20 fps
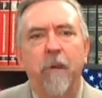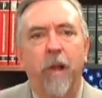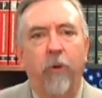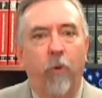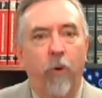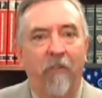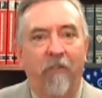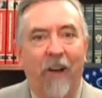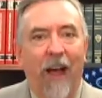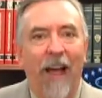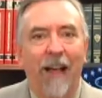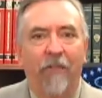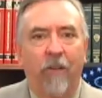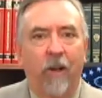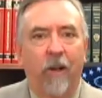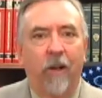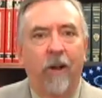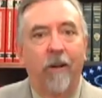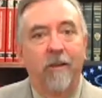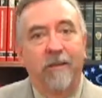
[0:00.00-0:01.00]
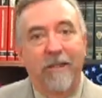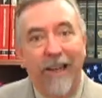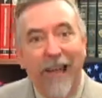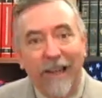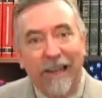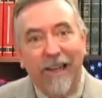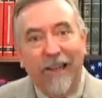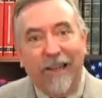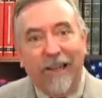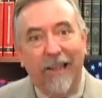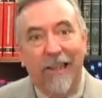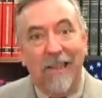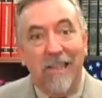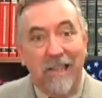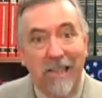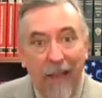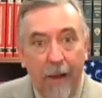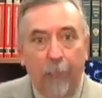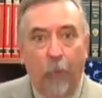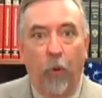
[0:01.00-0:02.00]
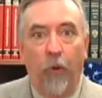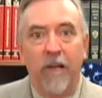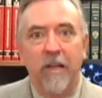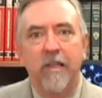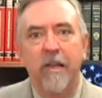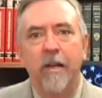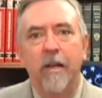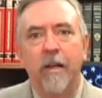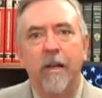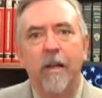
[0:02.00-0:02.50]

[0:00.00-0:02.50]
and revival are technically separate,